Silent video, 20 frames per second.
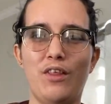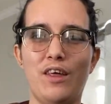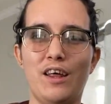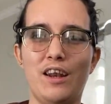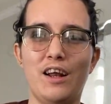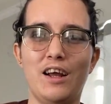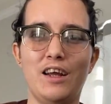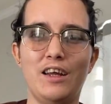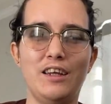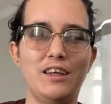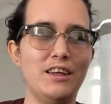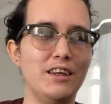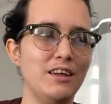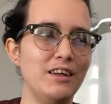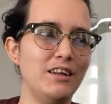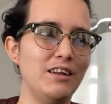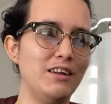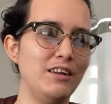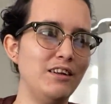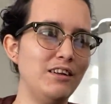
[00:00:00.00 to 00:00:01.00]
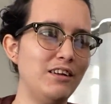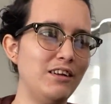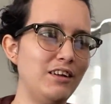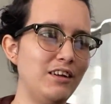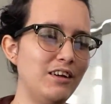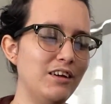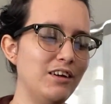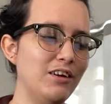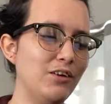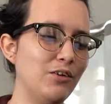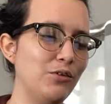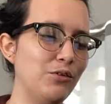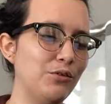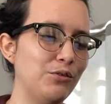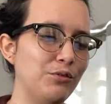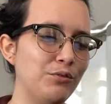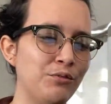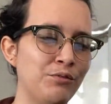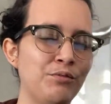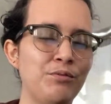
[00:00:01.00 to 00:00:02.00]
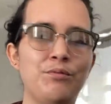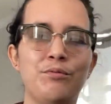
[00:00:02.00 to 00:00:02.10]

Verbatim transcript: that I can, you know,